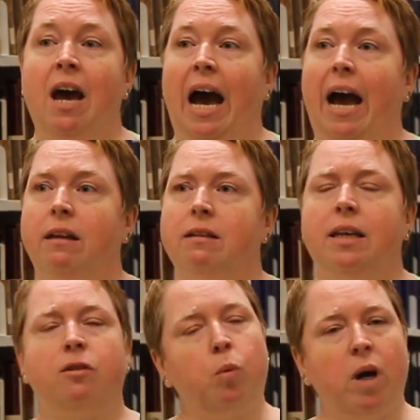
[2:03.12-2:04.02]
And
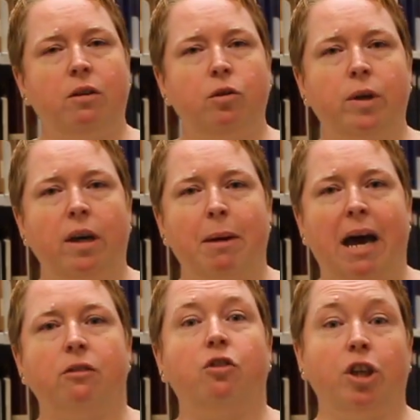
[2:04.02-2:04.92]
it's worth talking
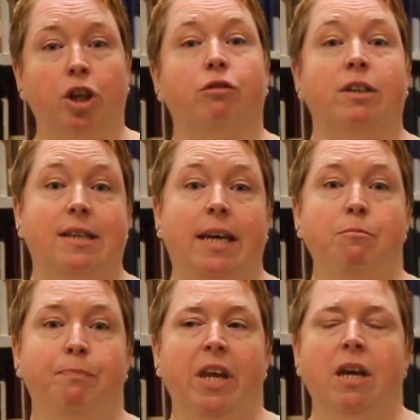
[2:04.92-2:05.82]
about
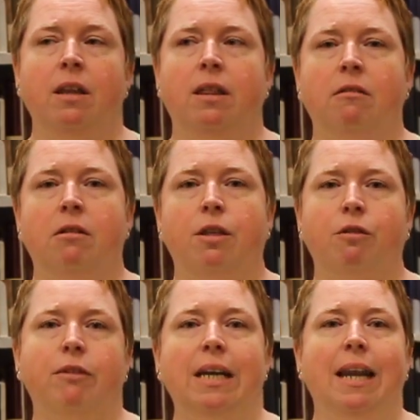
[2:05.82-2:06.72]
security. There are
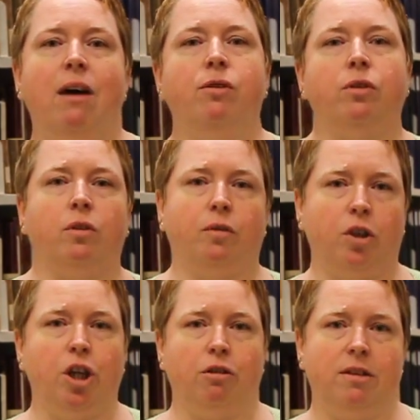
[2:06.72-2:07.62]
3 levels of
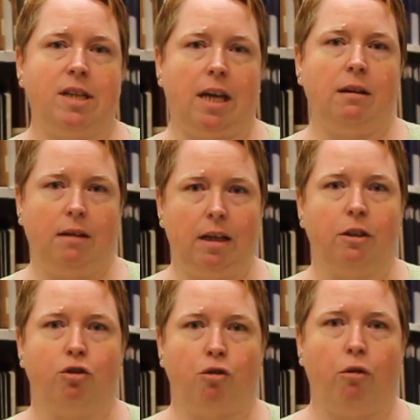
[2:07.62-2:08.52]
security in a
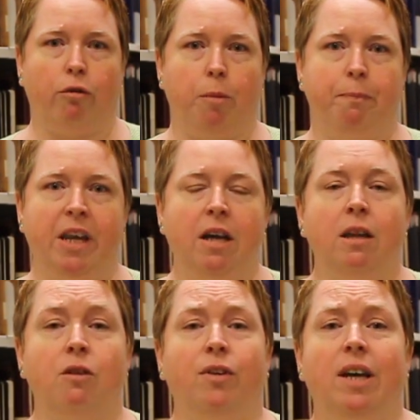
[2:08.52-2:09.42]
strong room.
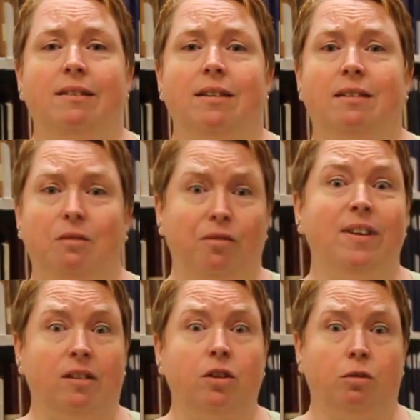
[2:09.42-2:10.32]
The first is
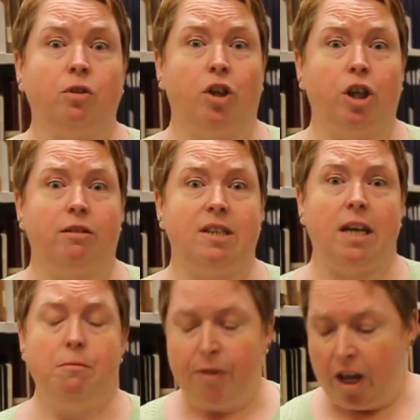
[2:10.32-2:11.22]
physical
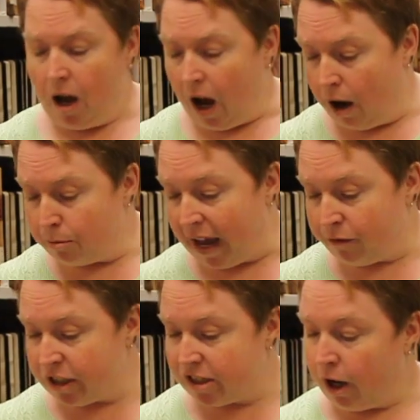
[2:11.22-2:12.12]
security.
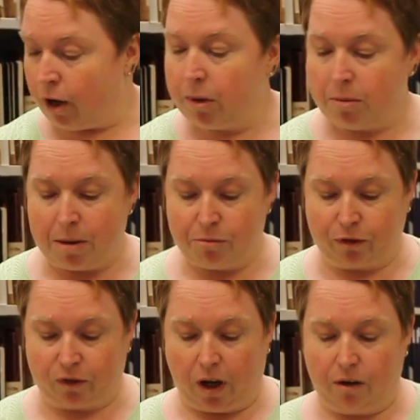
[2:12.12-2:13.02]
Every time a member of
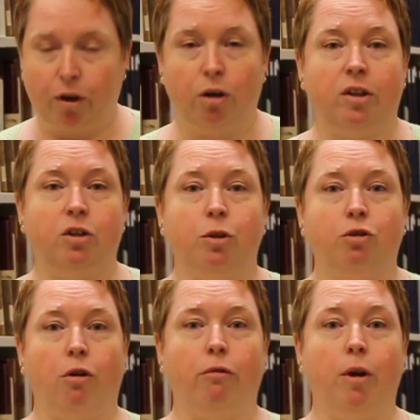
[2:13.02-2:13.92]
staff goes into a
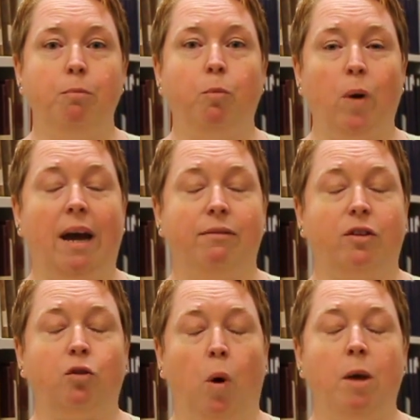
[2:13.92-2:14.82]
strong room, we have to
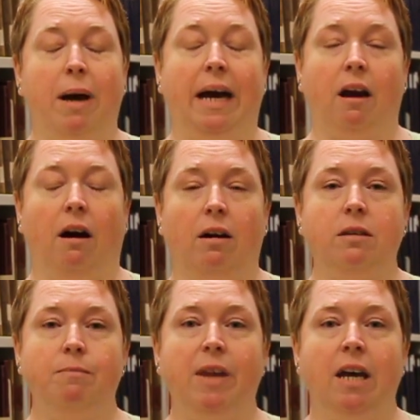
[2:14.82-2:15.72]
swipe our card,
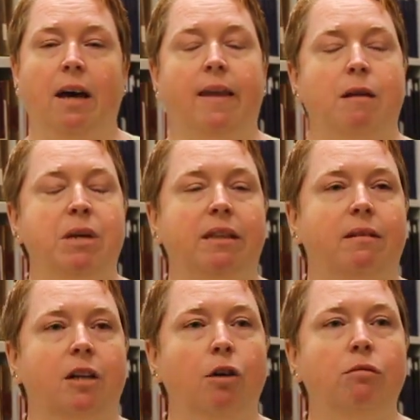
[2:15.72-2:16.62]
and that means
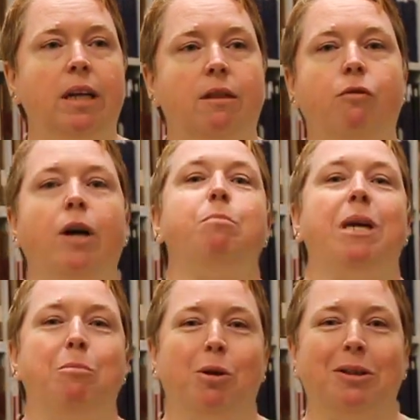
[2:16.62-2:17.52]
that only the right
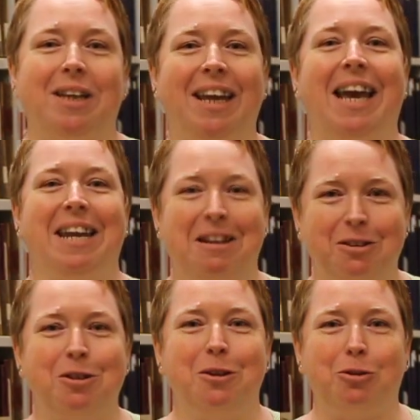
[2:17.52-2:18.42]
people can get
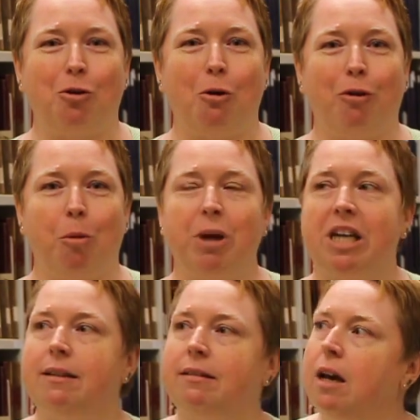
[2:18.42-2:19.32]
into the strong room,
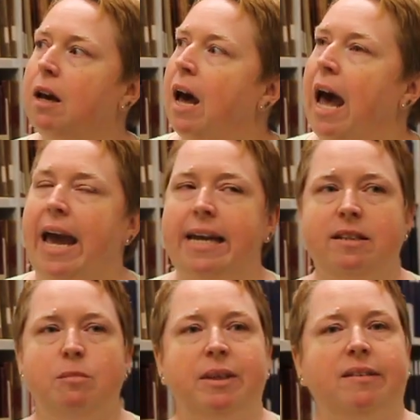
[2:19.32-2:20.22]
because
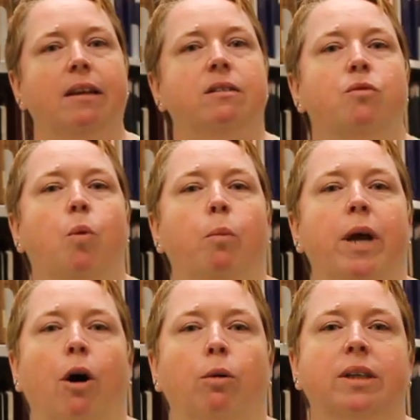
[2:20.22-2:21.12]
80% of what we
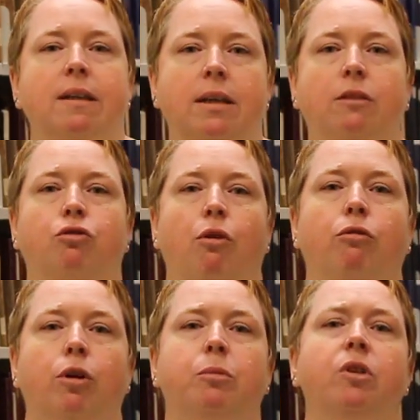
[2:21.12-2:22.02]
hold in these strong
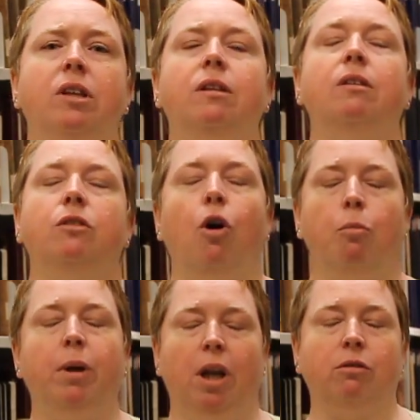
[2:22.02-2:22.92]
rooms does
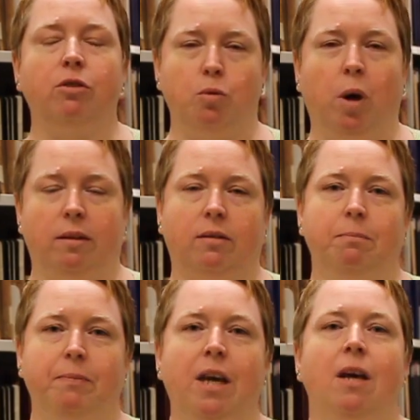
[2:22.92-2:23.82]
not belong to
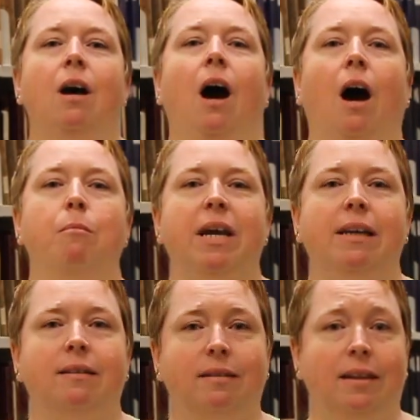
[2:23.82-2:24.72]
us.
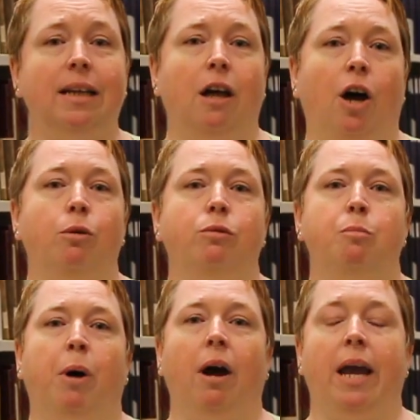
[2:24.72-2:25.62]
It's still owned
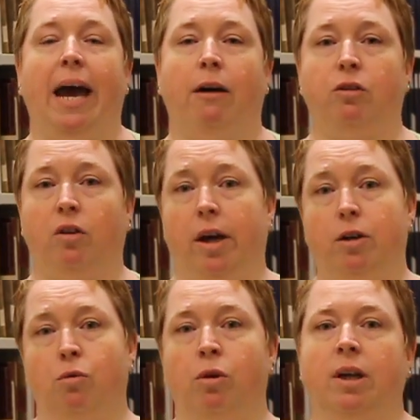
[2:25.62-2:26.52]
by
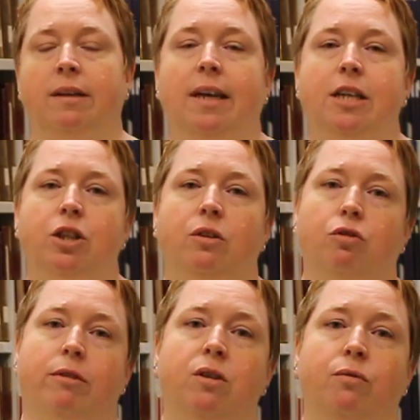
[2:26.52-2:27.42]
outside organisations
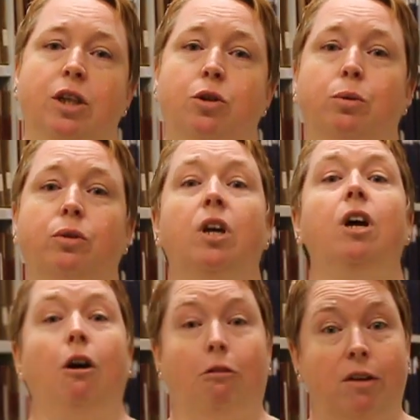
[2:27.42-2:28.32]
or individuals,
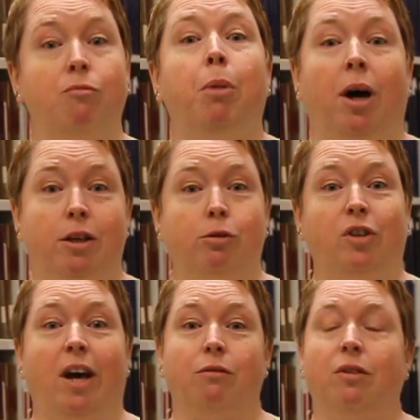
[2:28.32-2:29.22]
or even by
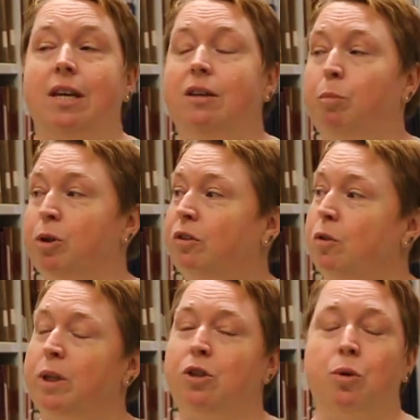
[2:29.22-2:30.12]
yourselves. These books
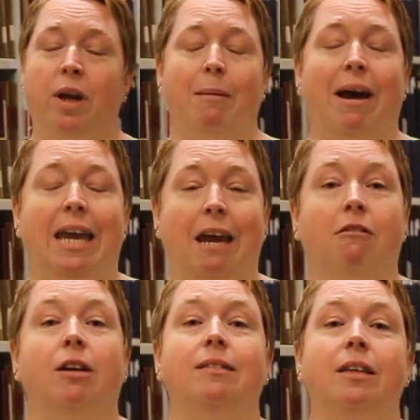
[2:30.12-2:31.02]
that we're talking about here
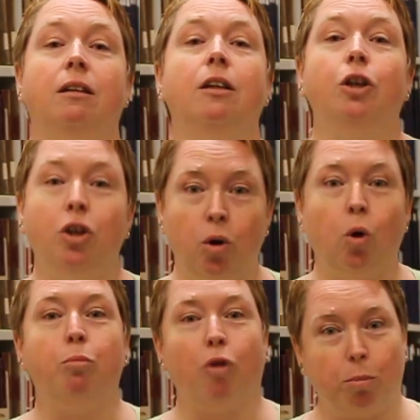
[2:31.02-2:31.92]
are still
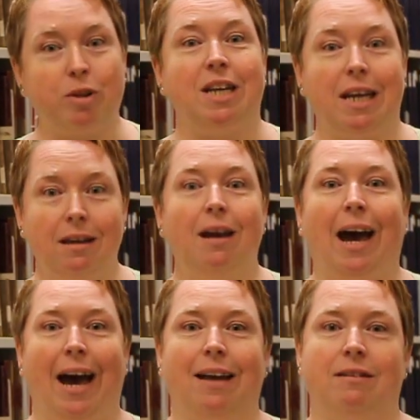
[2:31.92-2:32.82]
your property
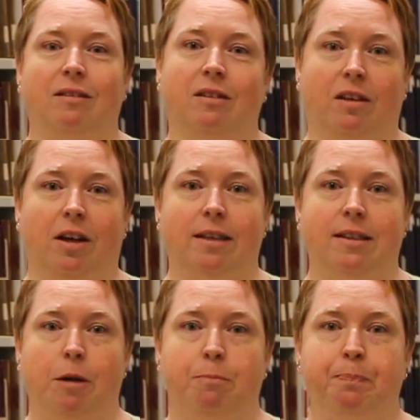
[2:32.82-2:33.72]
as a
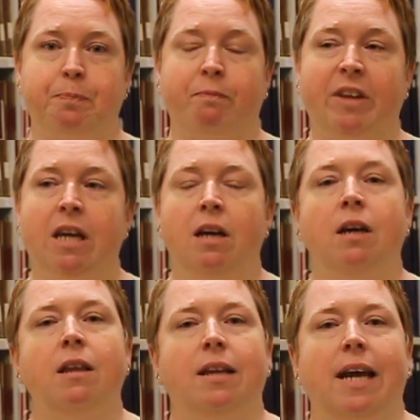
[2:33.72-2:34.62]
society.
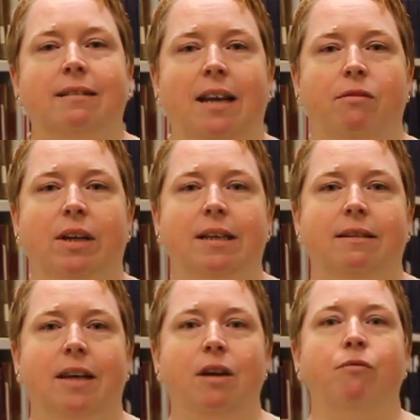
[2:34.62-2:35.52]
The next level
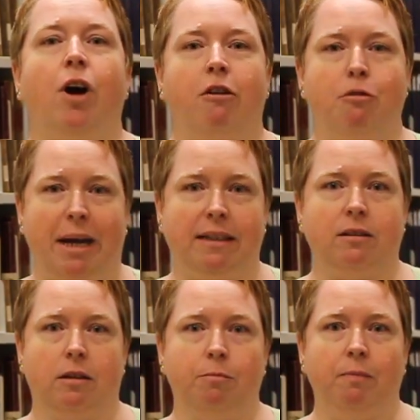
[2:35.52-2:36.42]
is
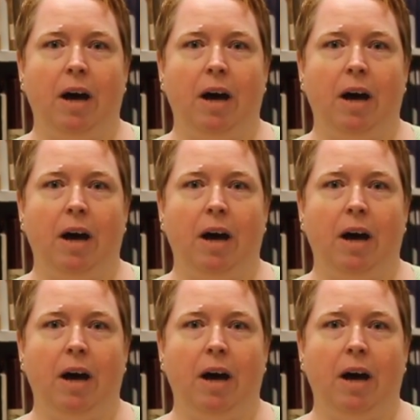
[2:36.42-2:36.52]
environmental.